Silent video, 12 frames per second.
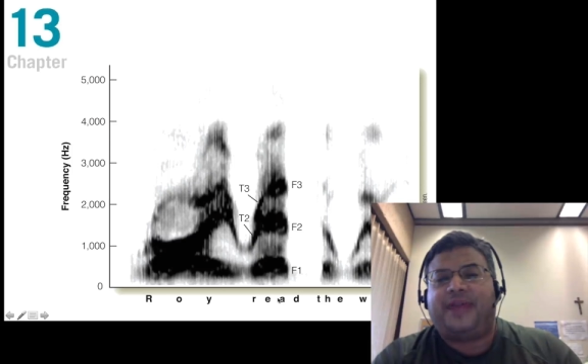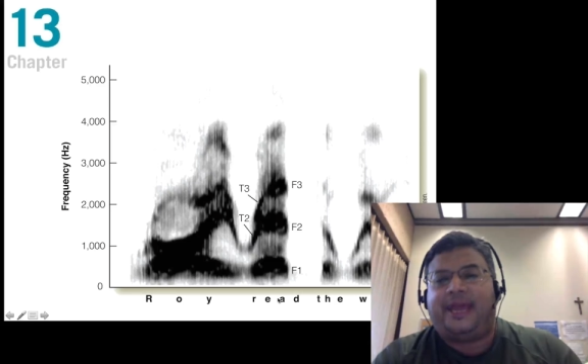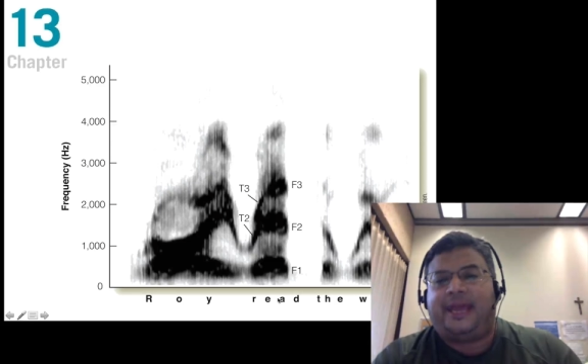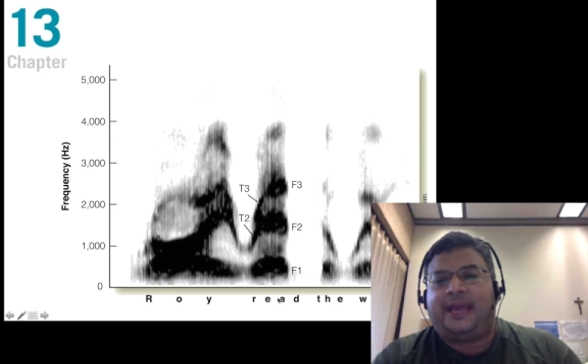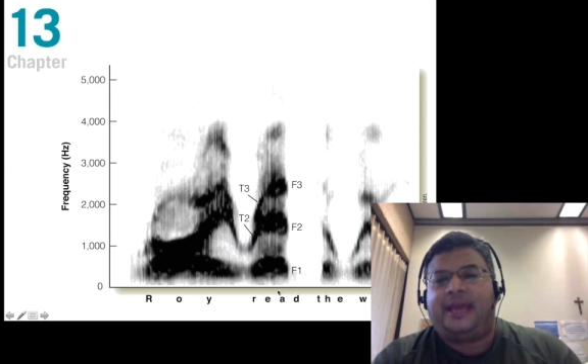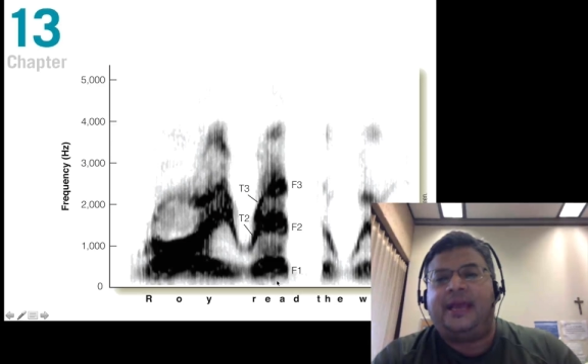
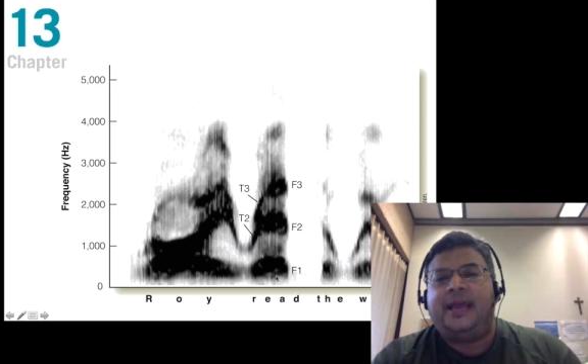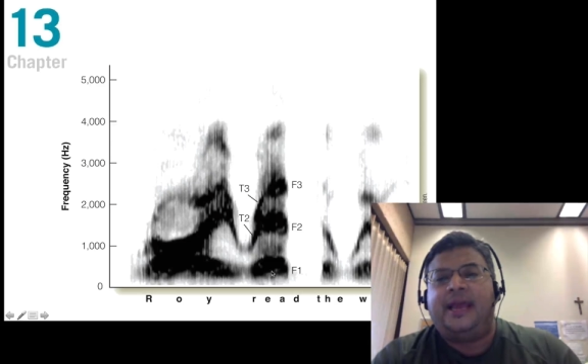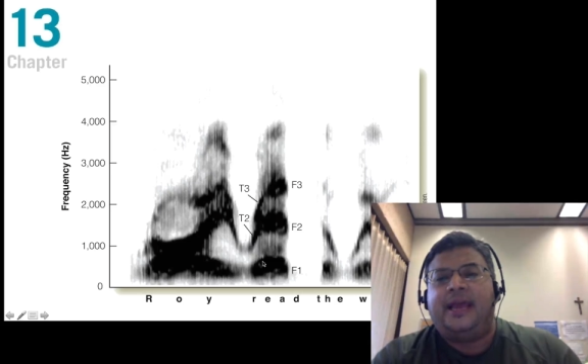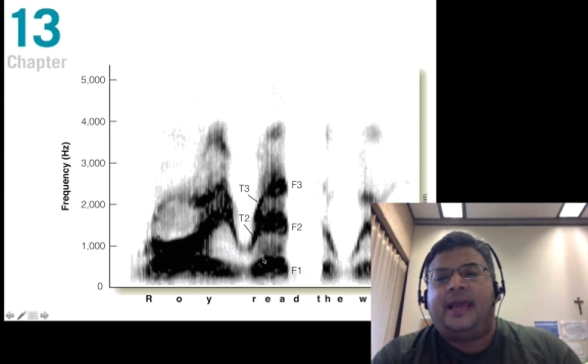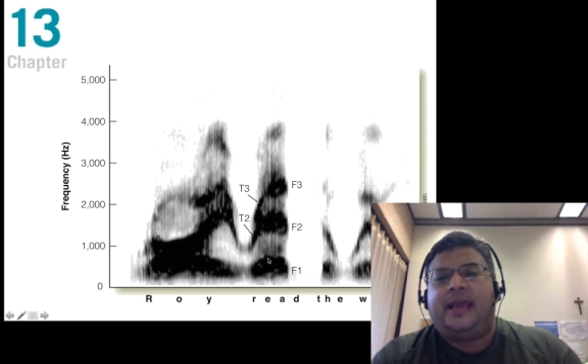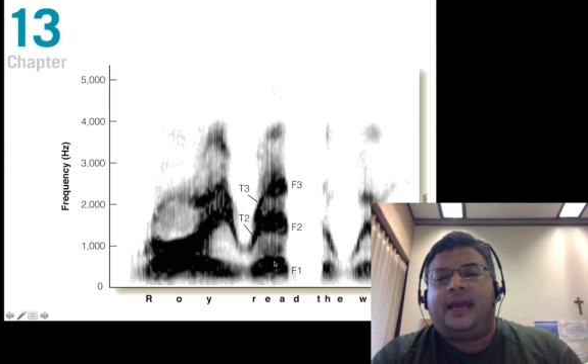
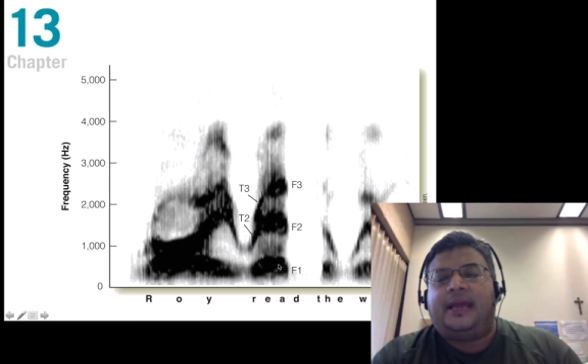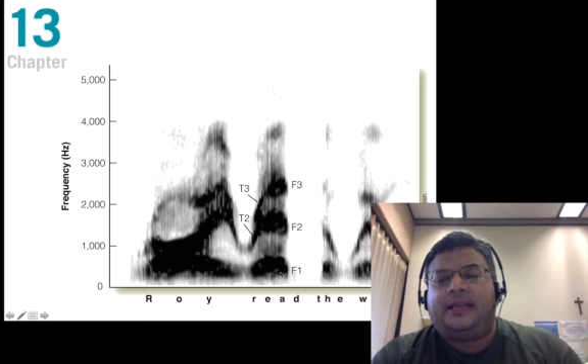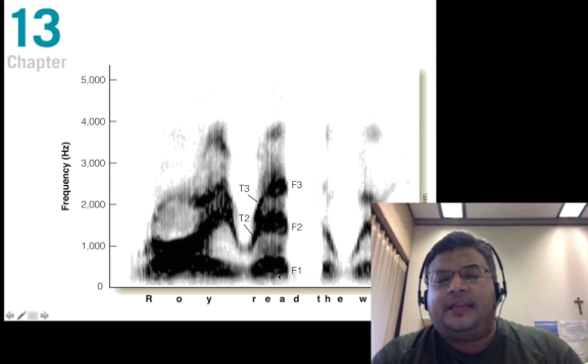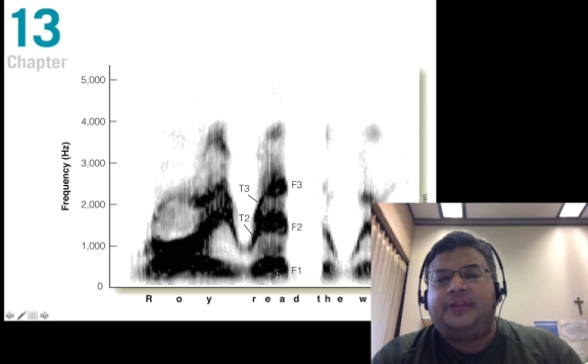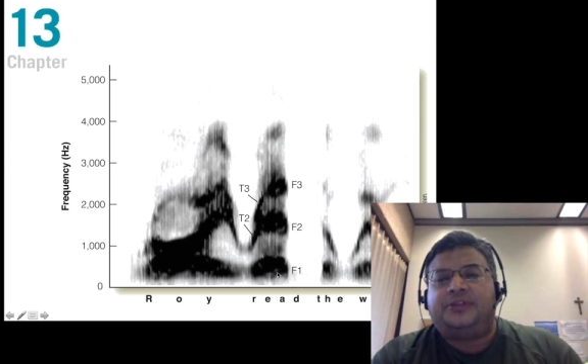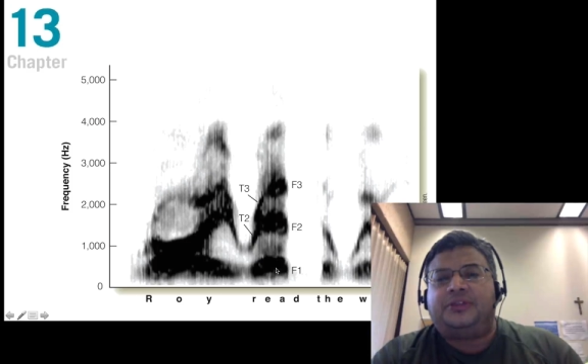and
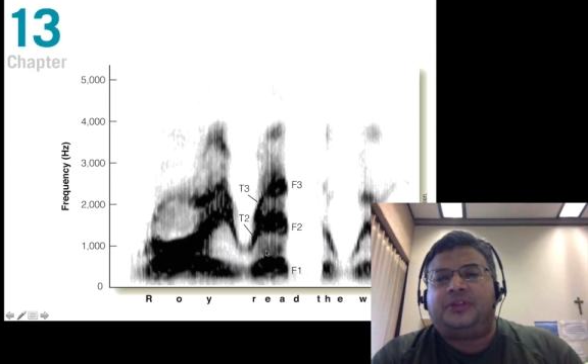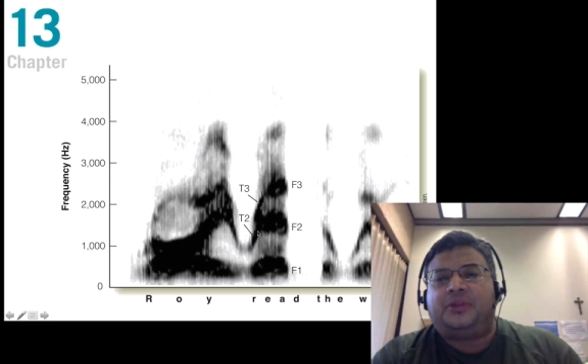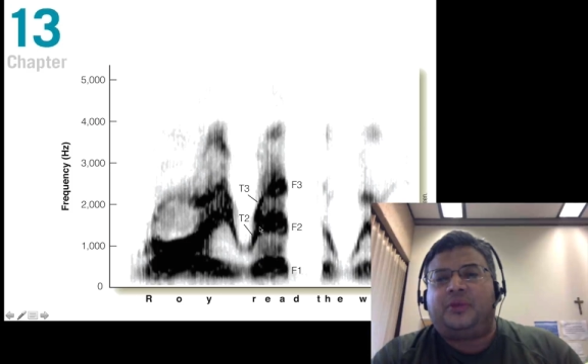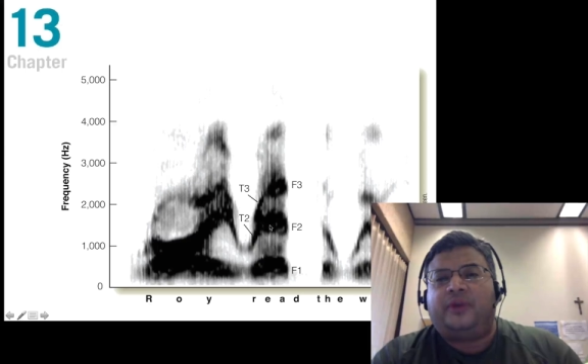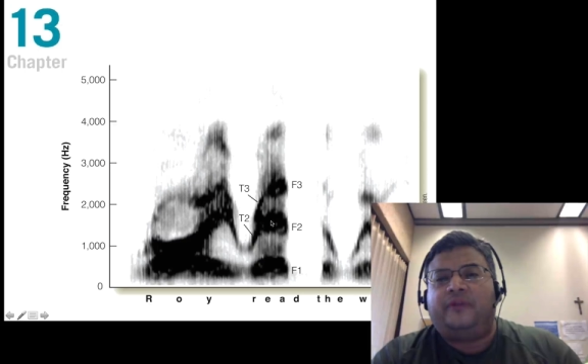these are the three